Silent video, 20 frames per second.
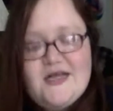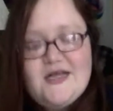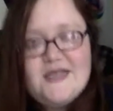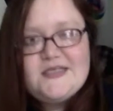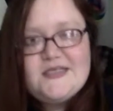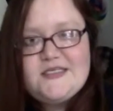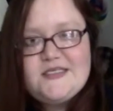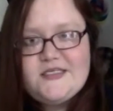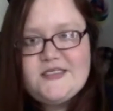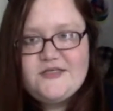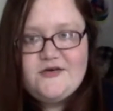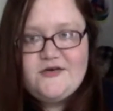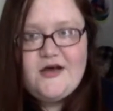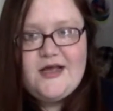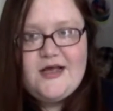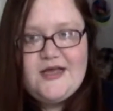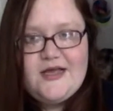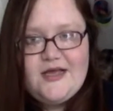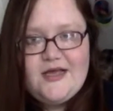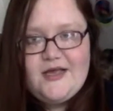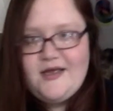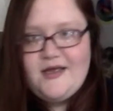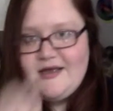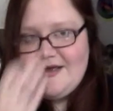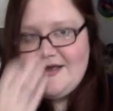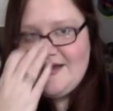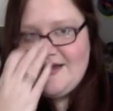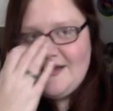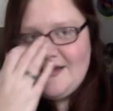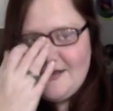I
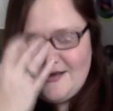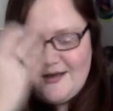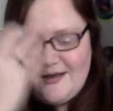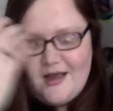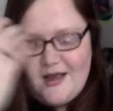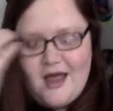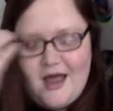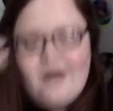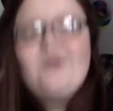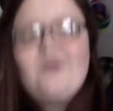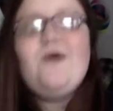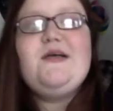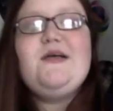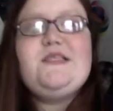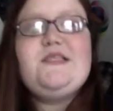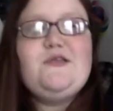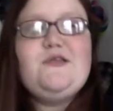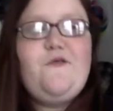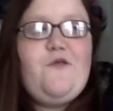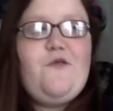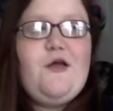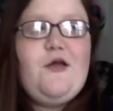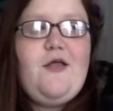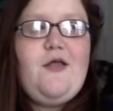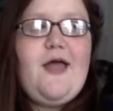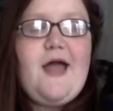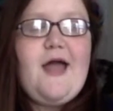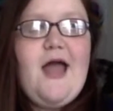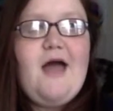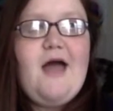don't know, I still feel
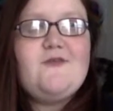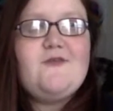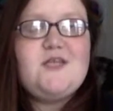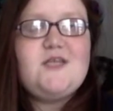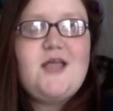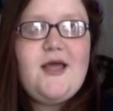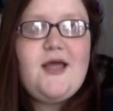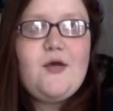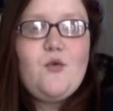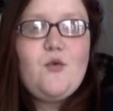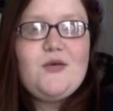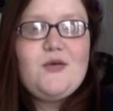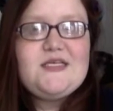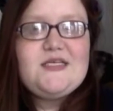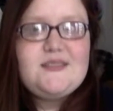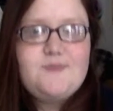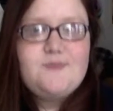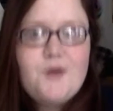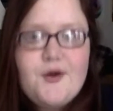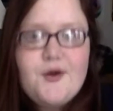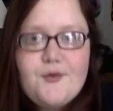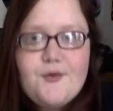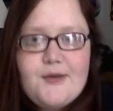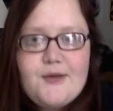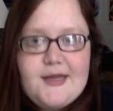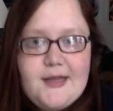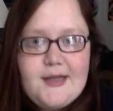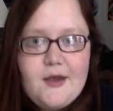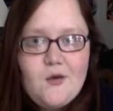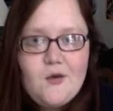like I have to whisper
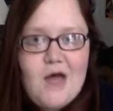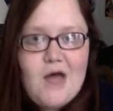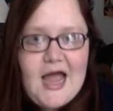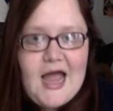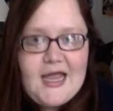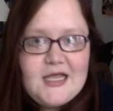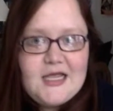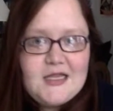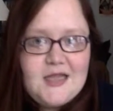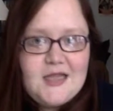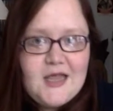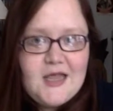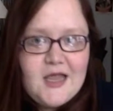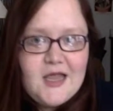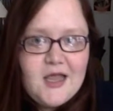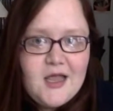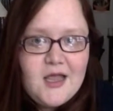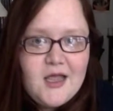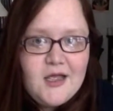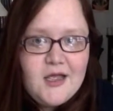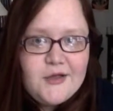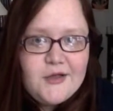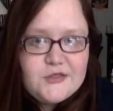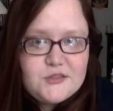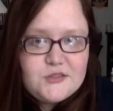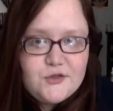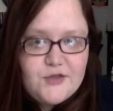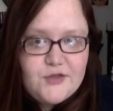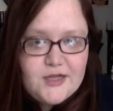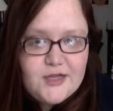really quietly
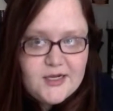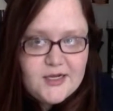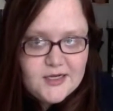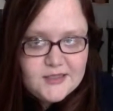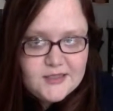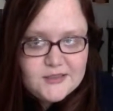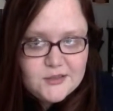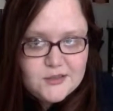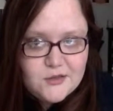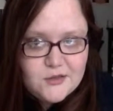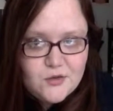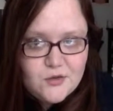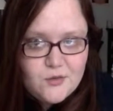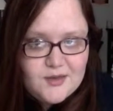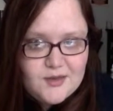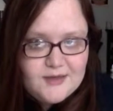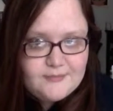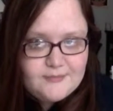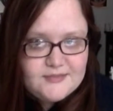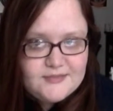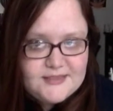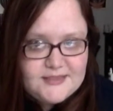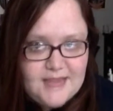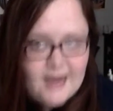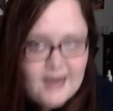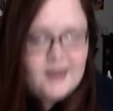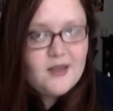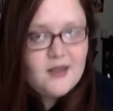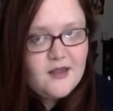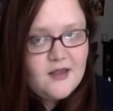so that he doesn't know what I'm
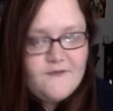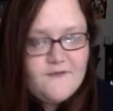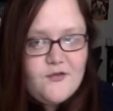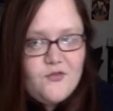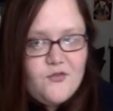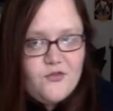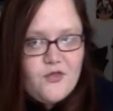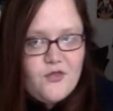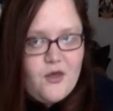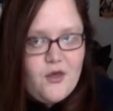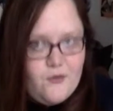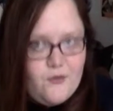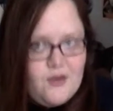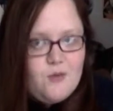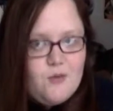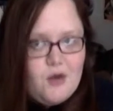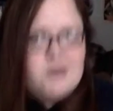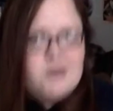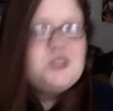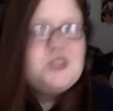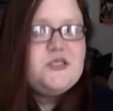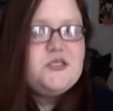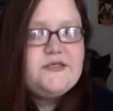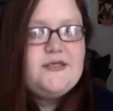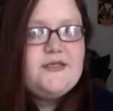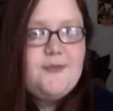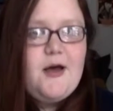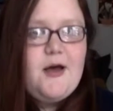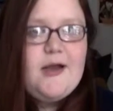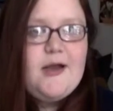saying, even though he watches
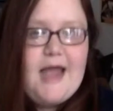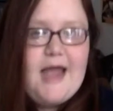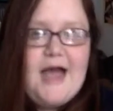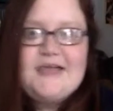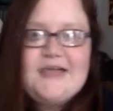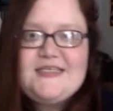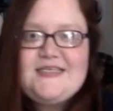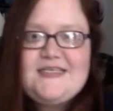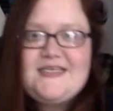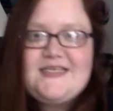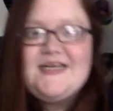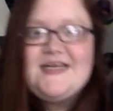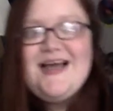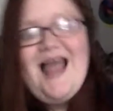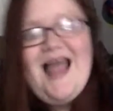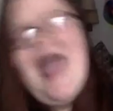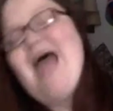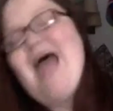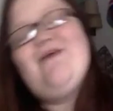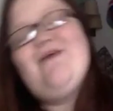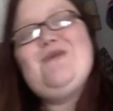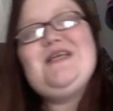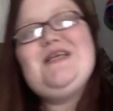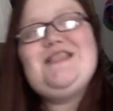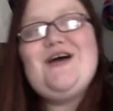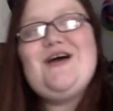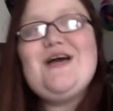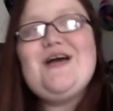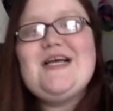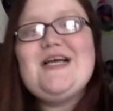the podcast and we
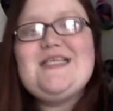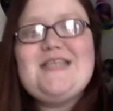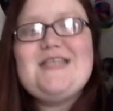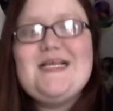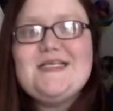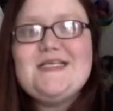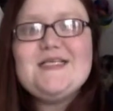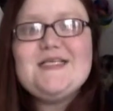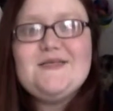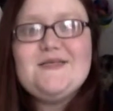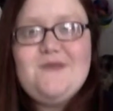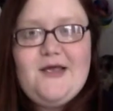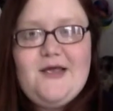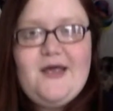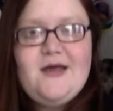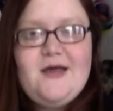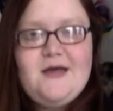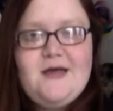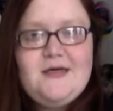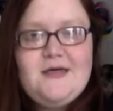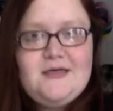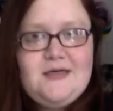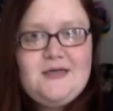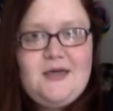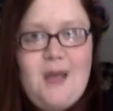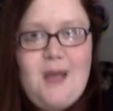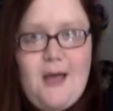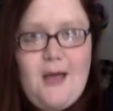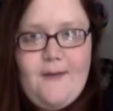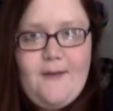talk extensively
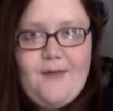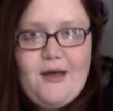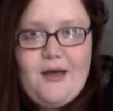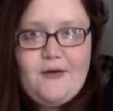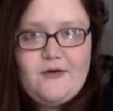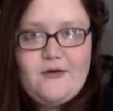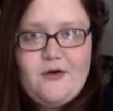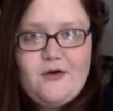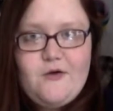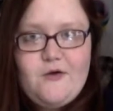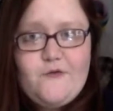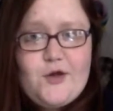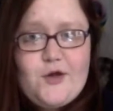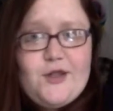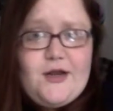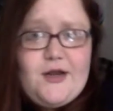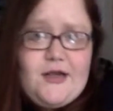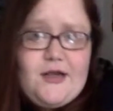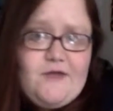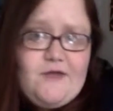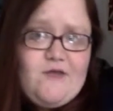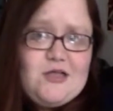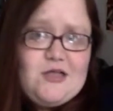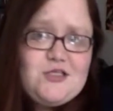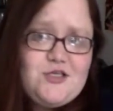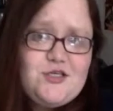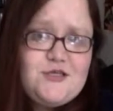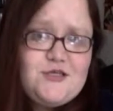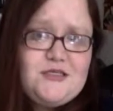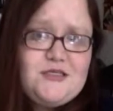about all of our knitting
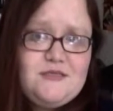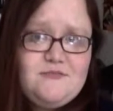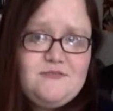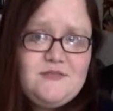indentures.